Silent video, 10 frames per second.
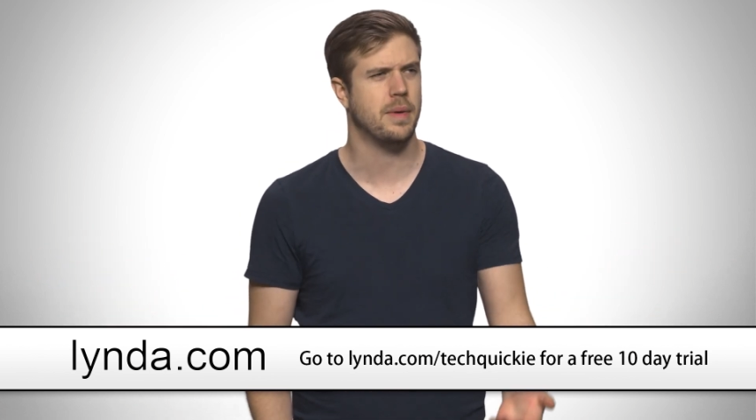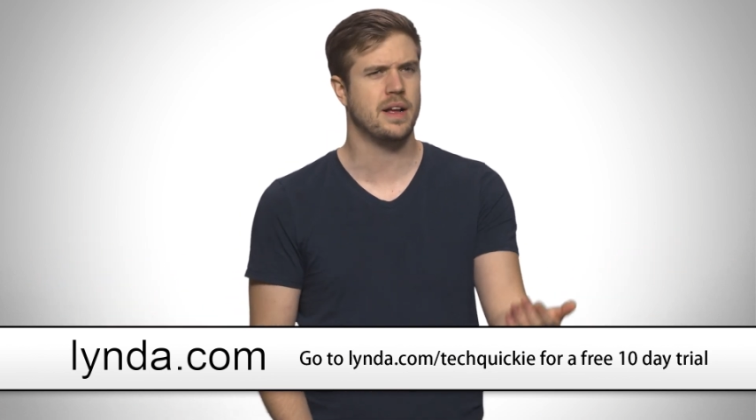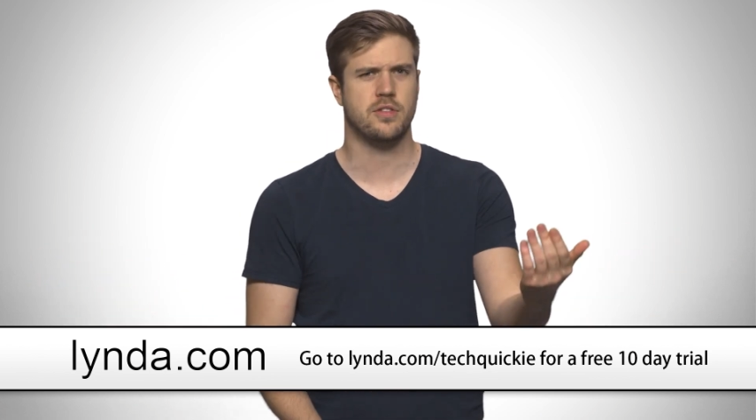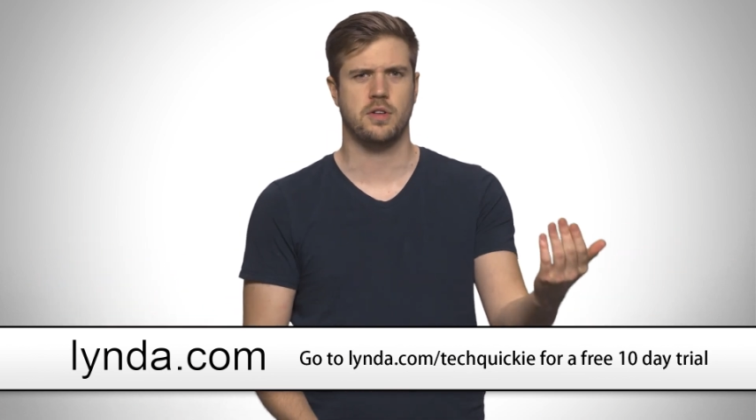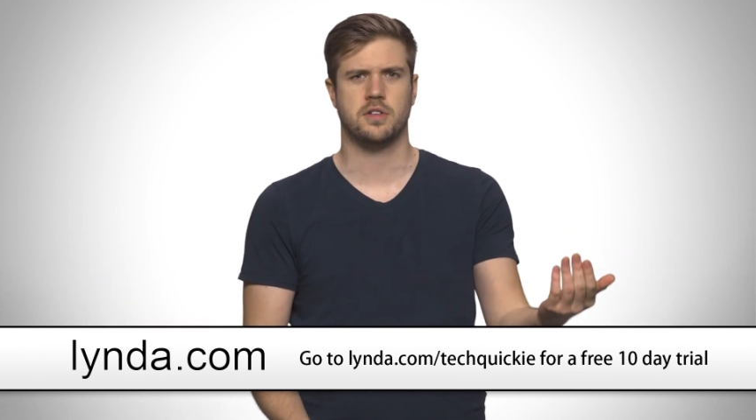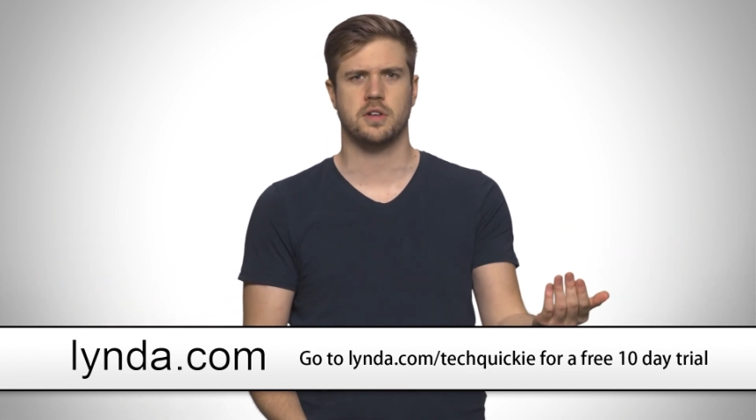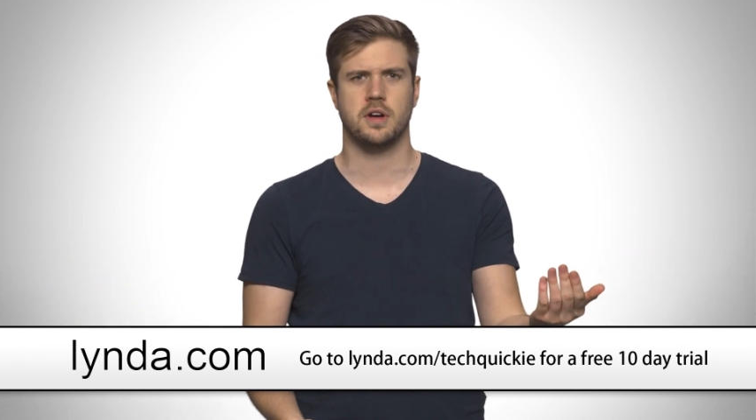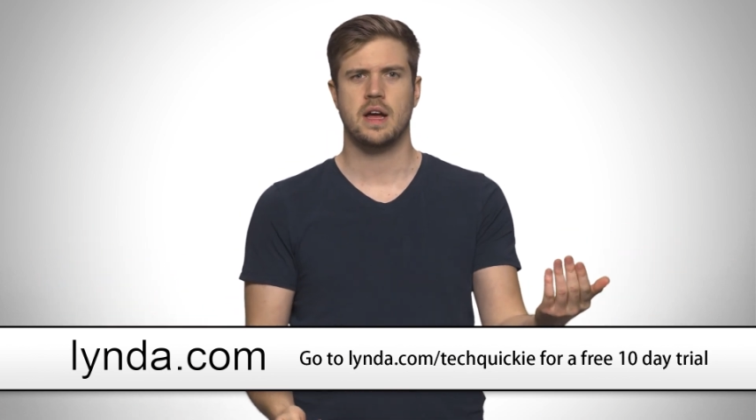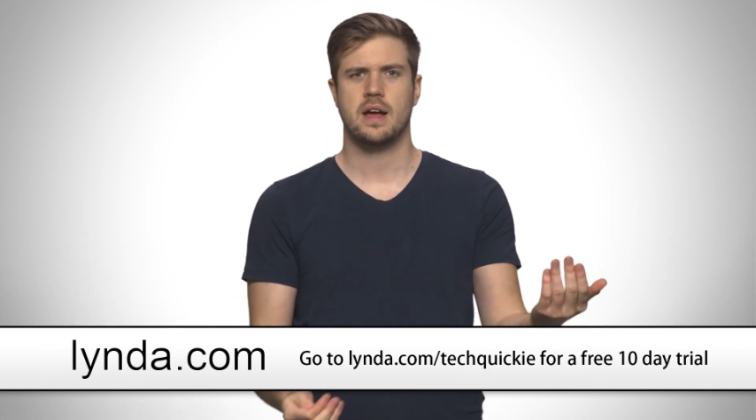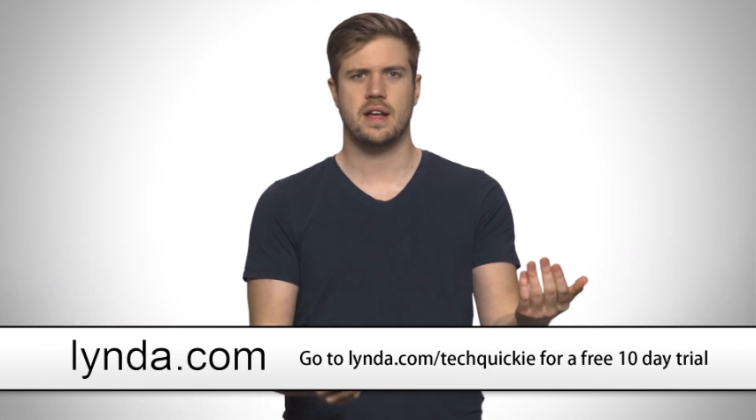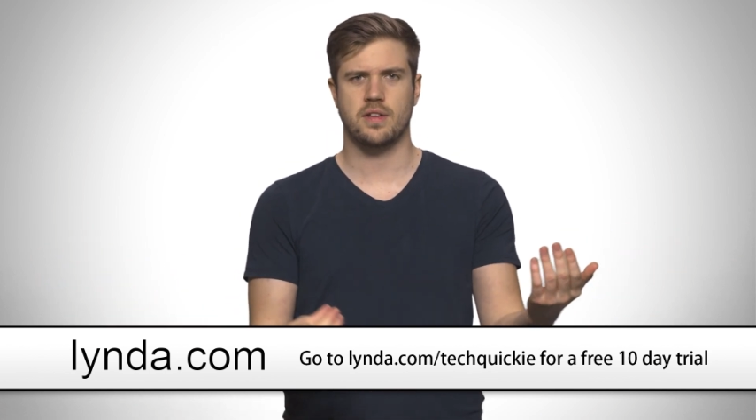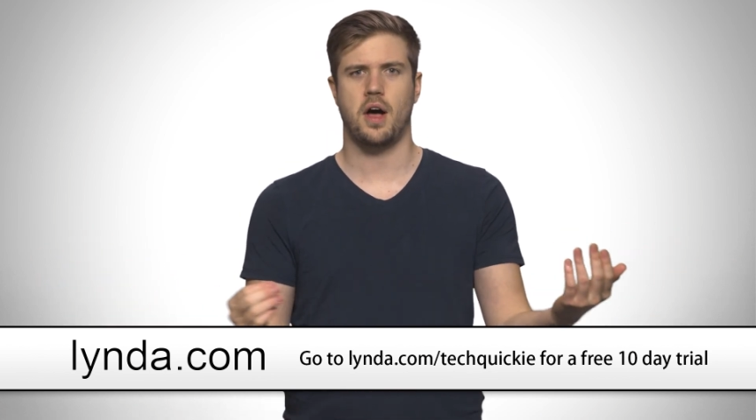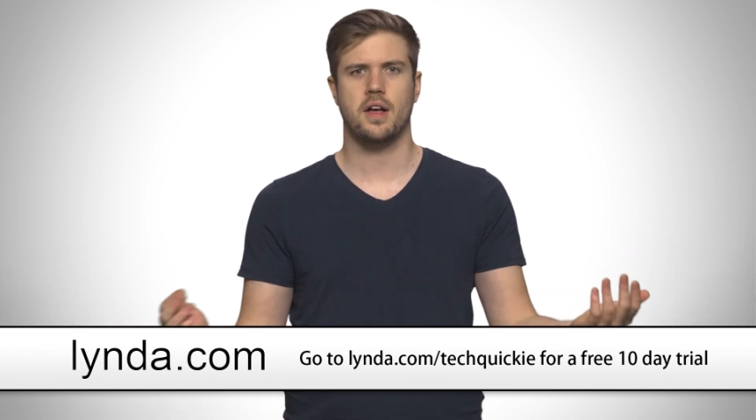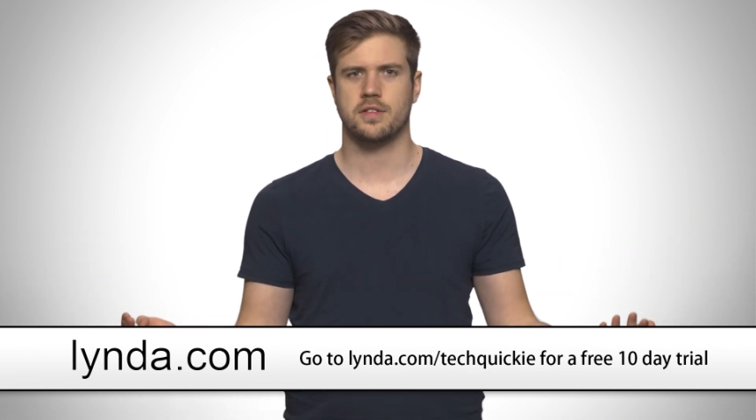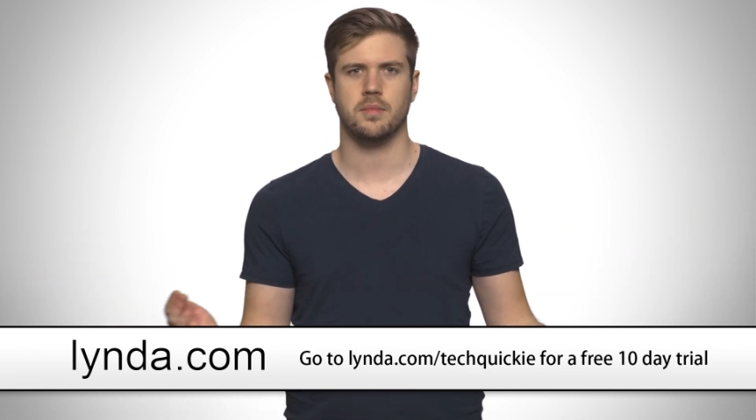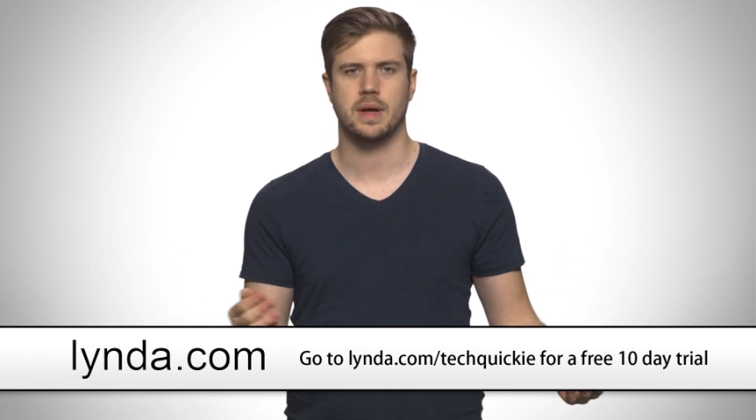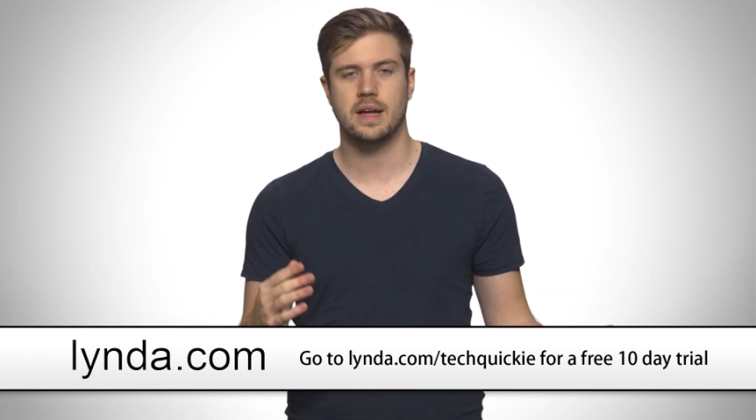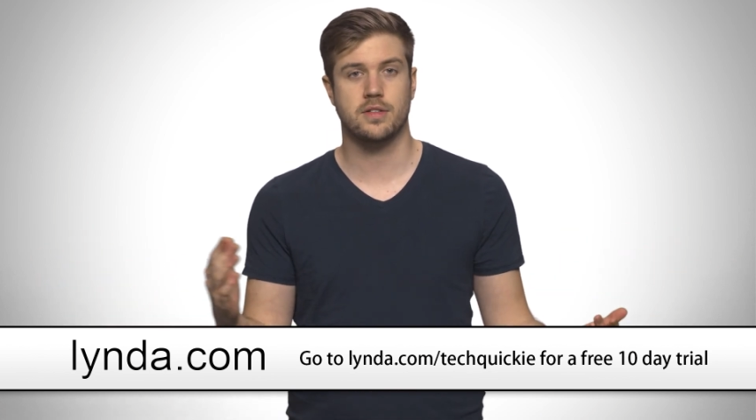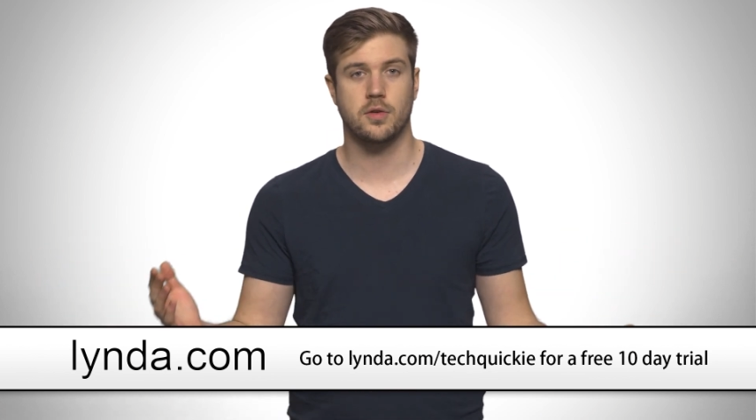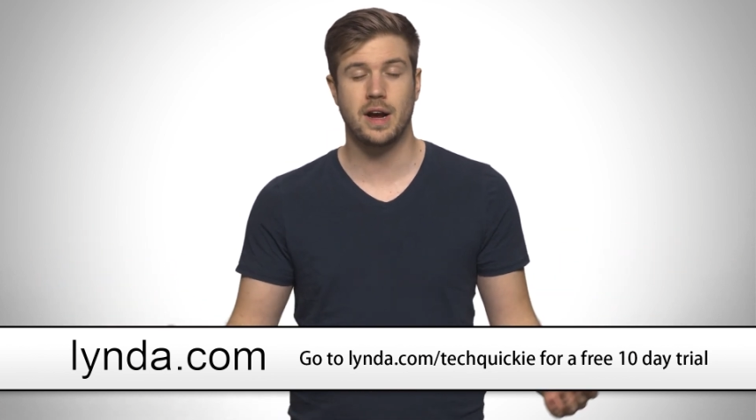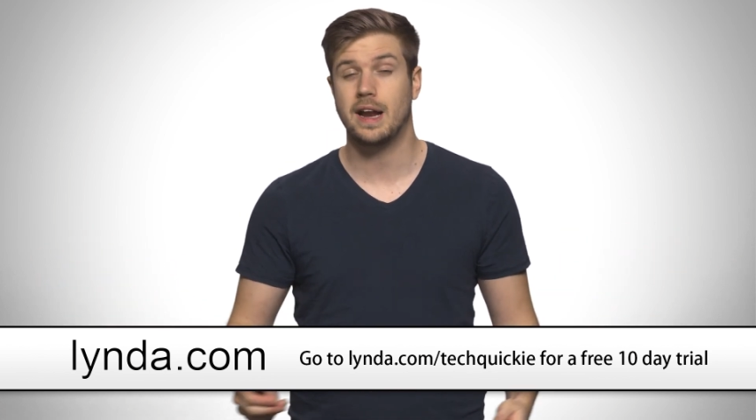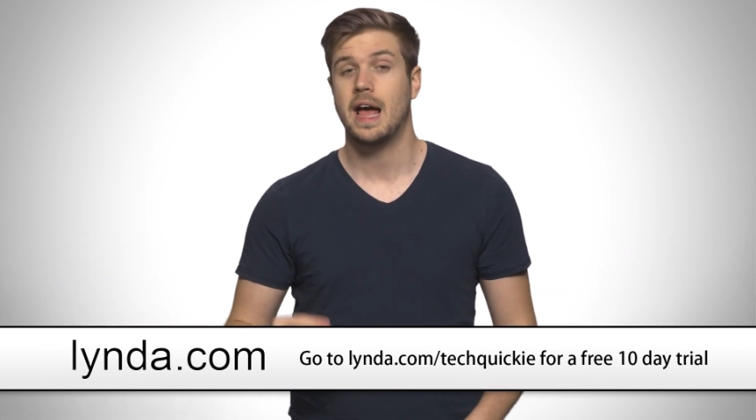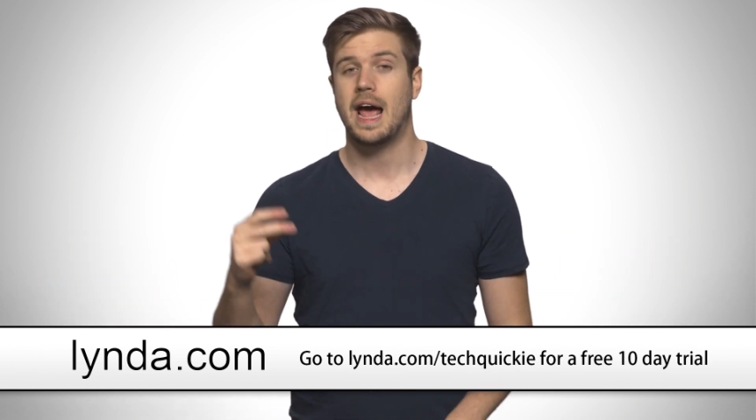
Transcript: My instructor is awesome. It's great.